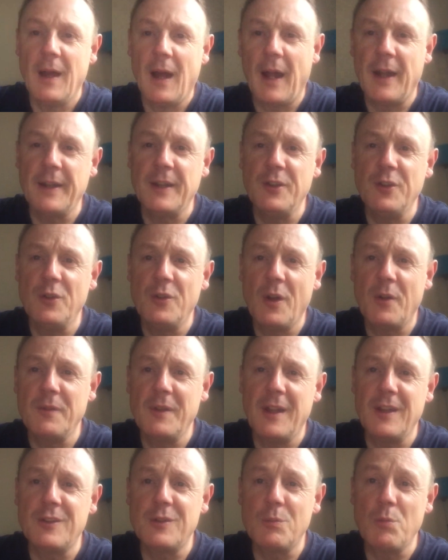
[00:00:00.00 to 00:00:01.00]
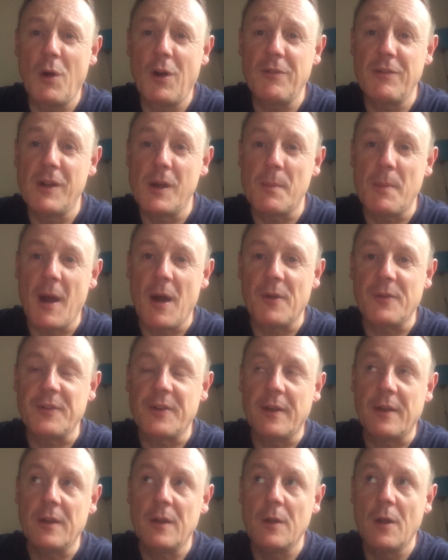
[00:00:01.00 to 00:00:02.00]
and then you don't need to worry about
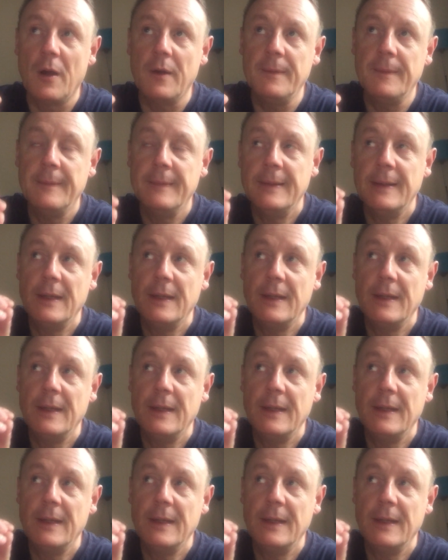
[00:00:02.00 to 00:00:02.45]
it, you know?